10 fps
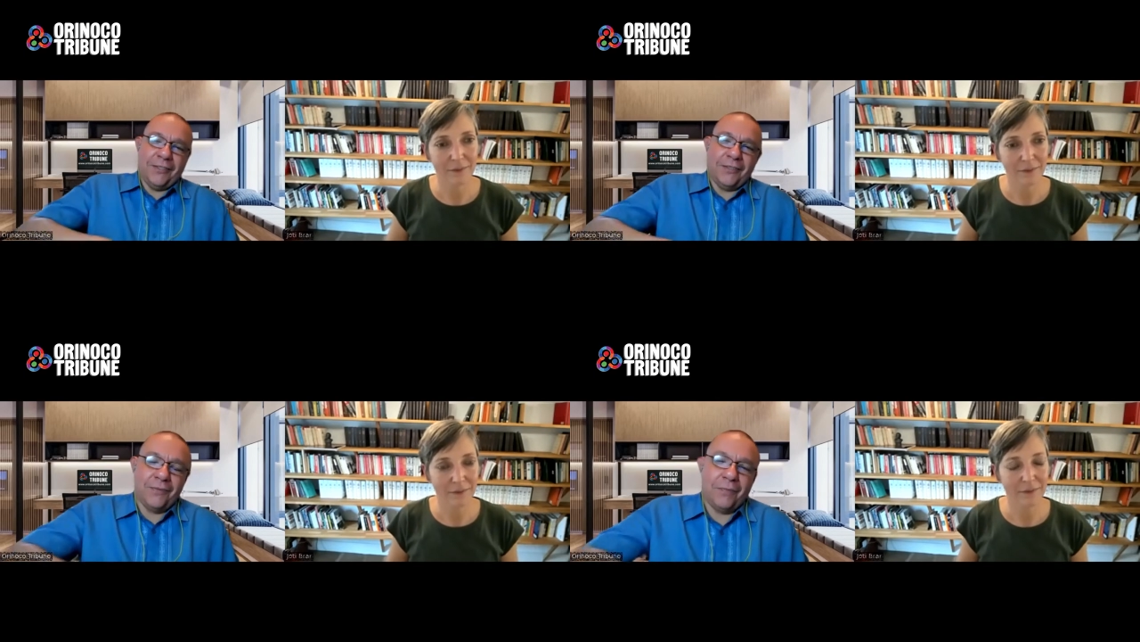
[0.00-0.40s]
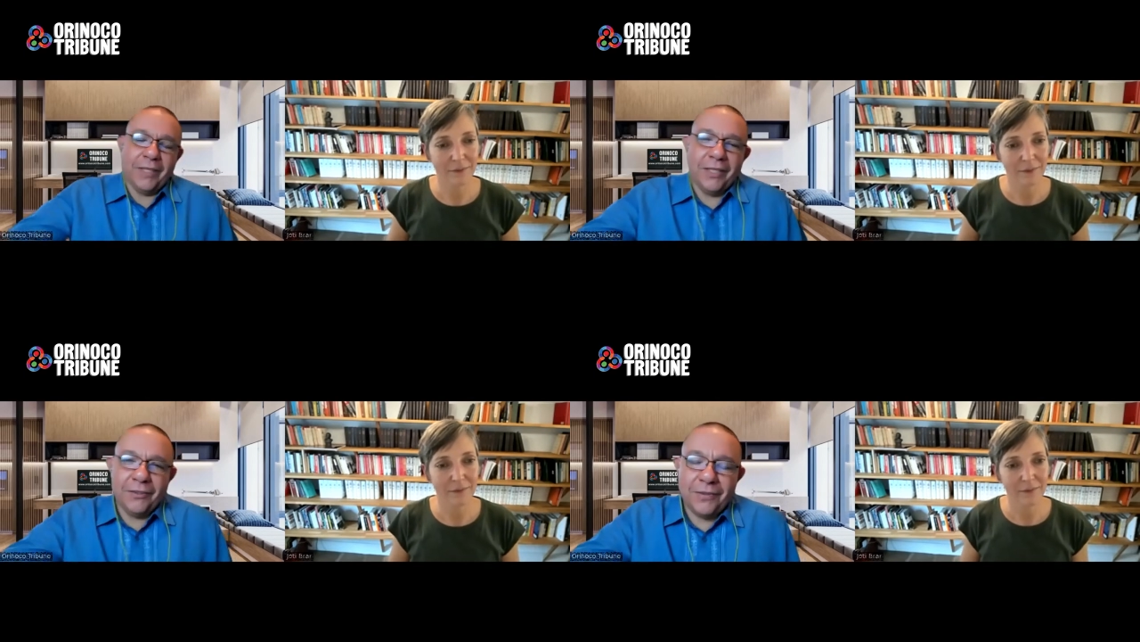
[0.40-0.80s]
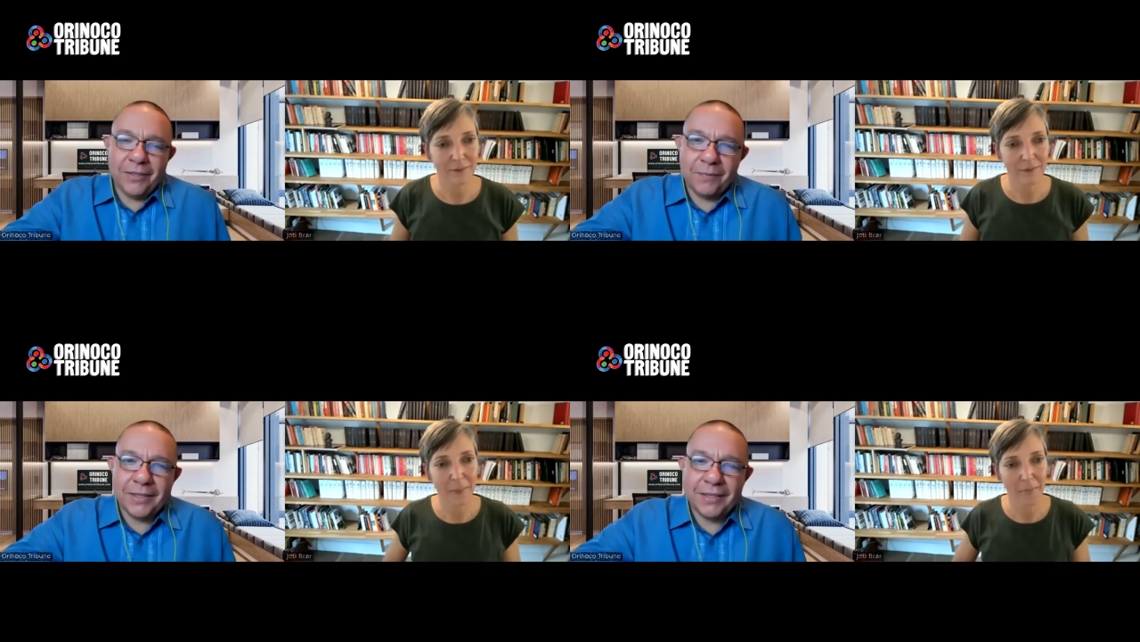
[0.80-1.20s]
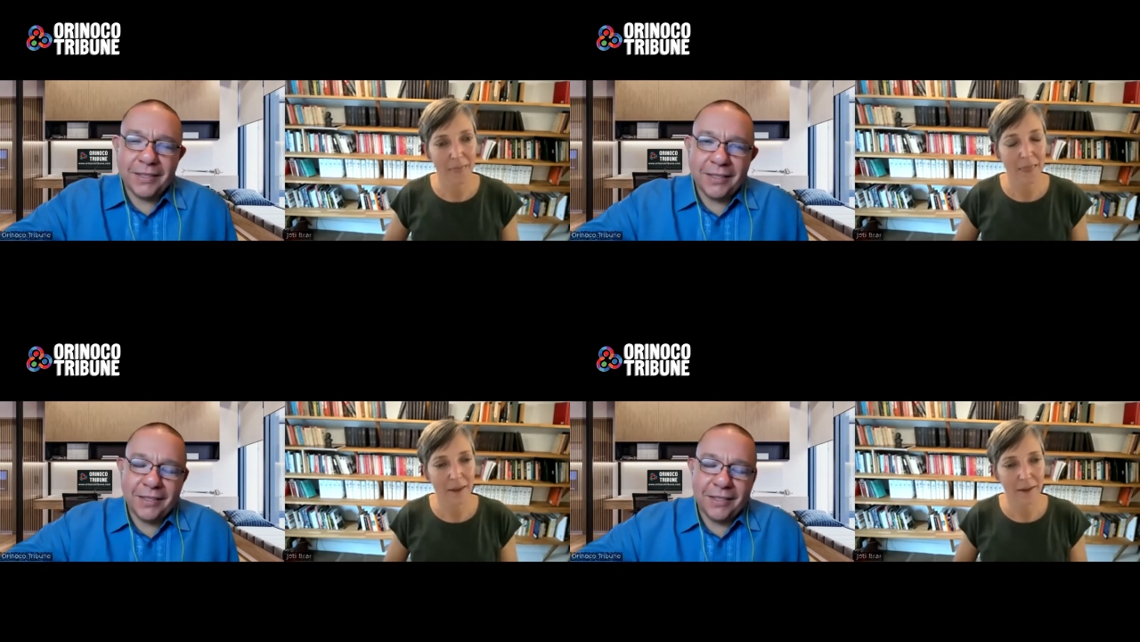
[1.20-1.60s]
Speaker 1: your opinion,
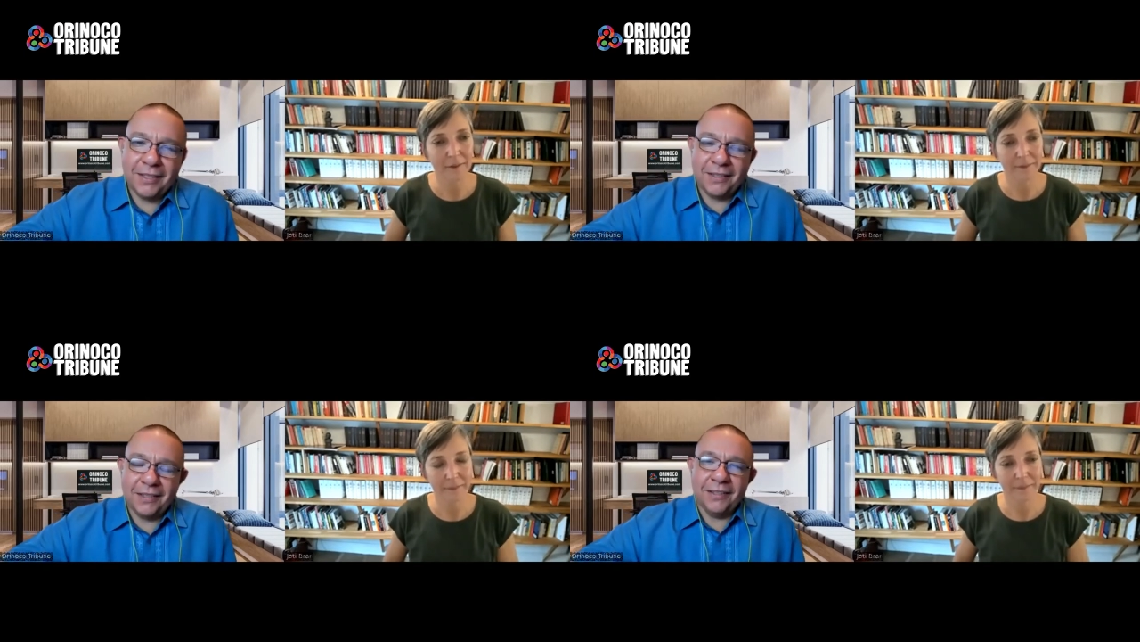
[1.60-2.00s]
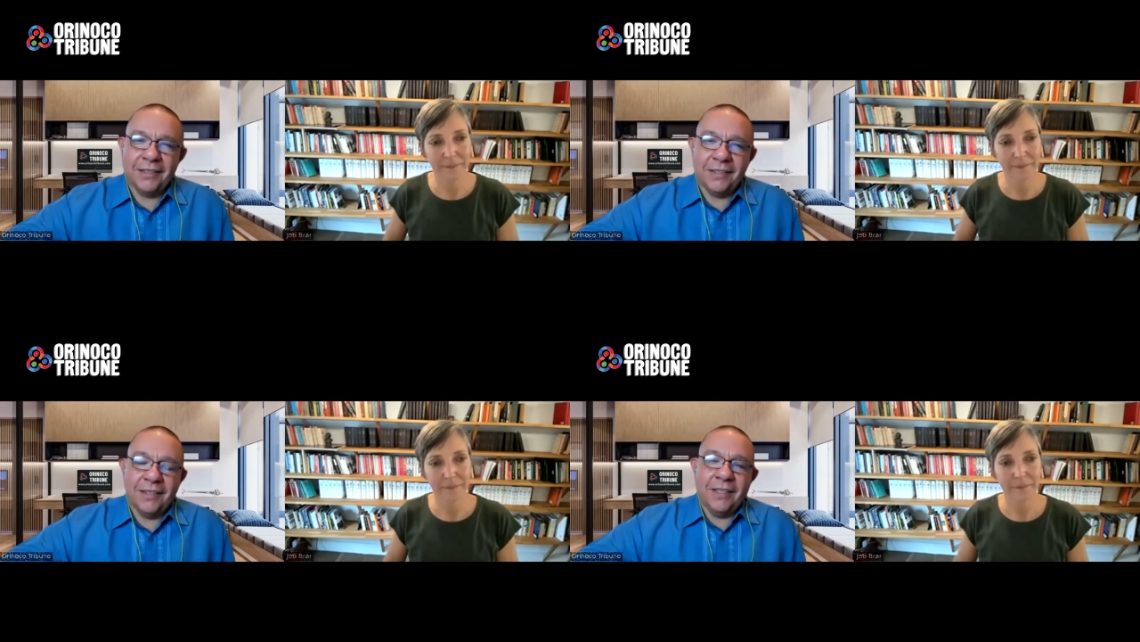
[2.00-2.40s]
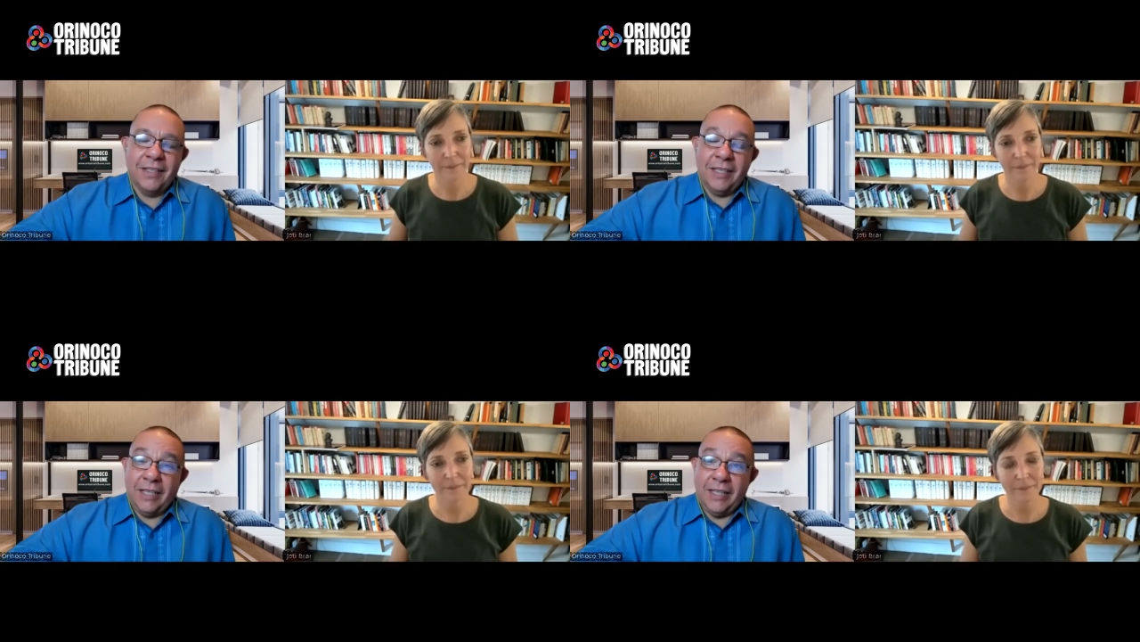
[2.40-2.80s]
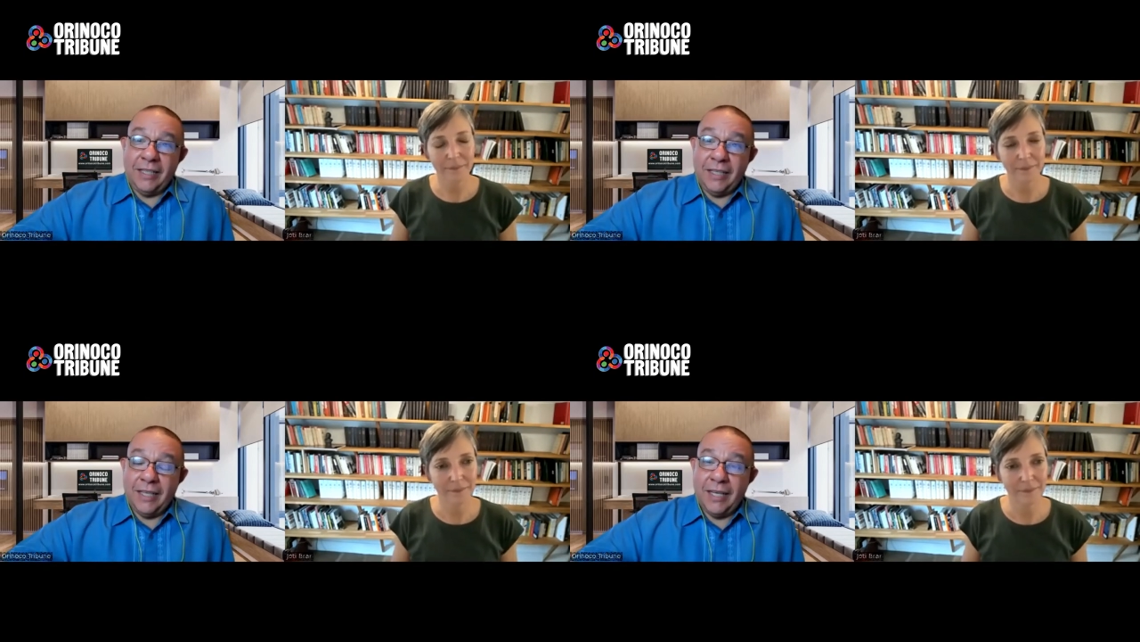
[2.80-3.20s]
especially
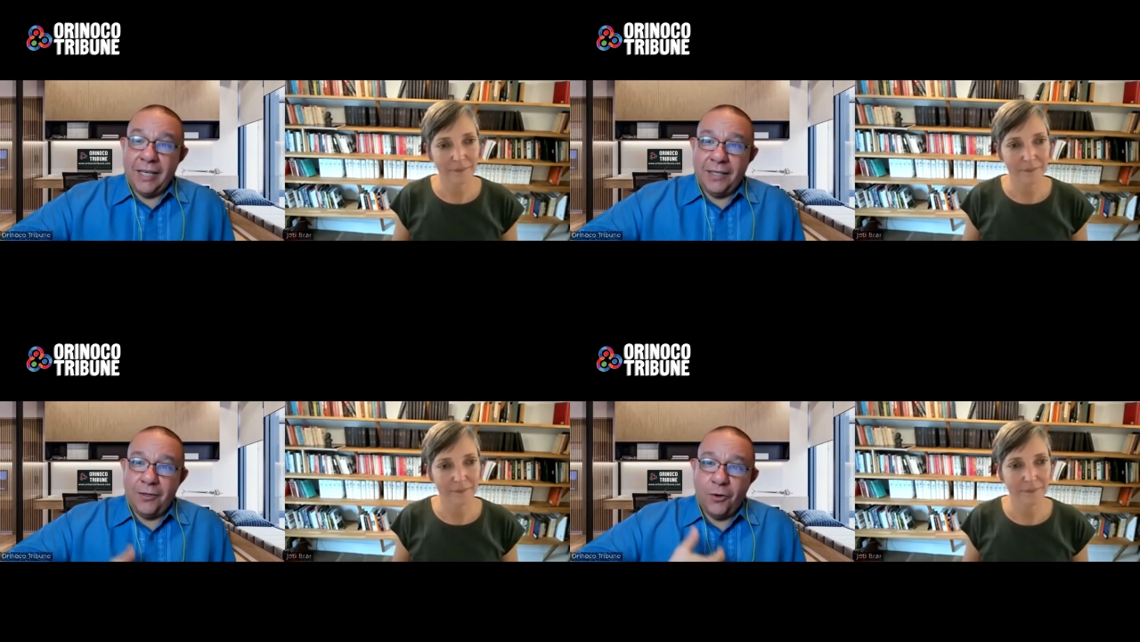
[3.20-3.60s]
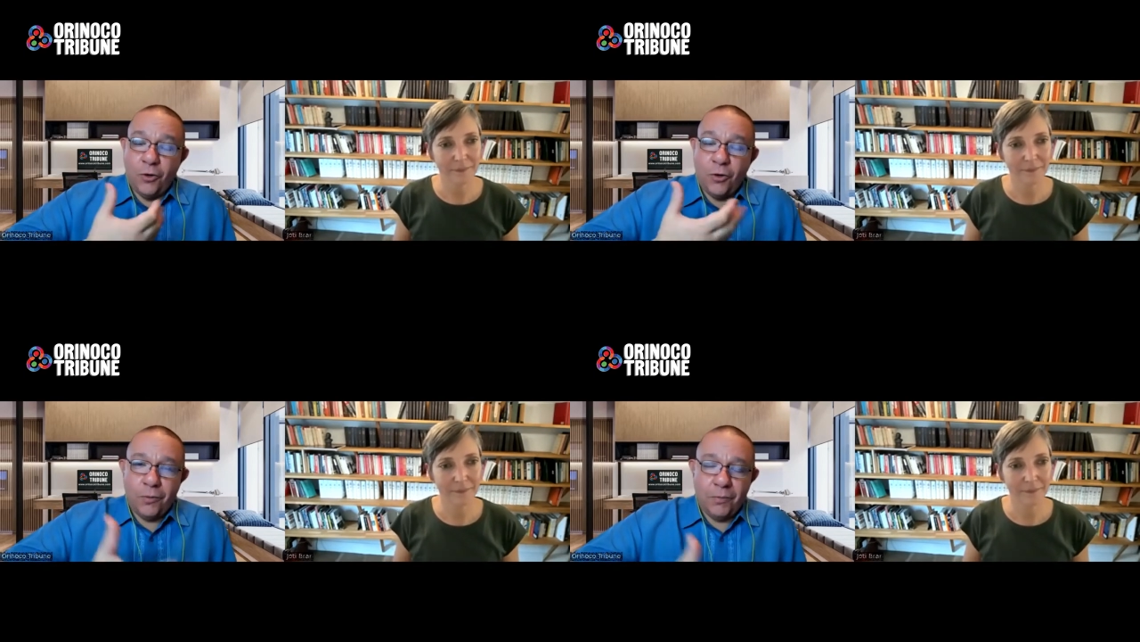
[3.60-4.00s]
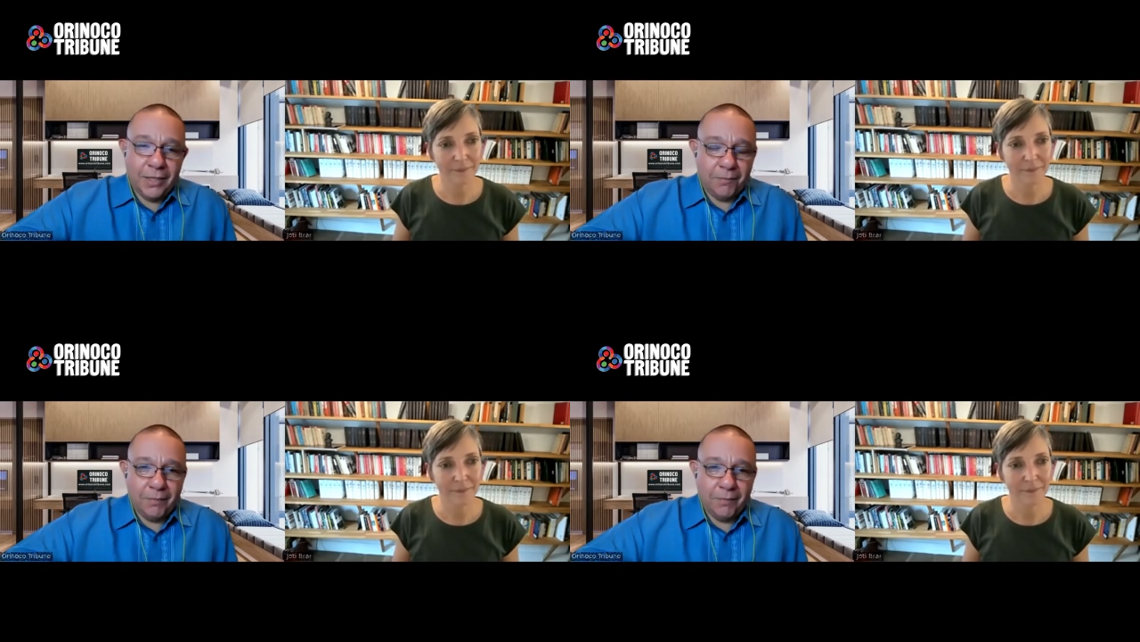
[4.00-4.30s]
in that hope that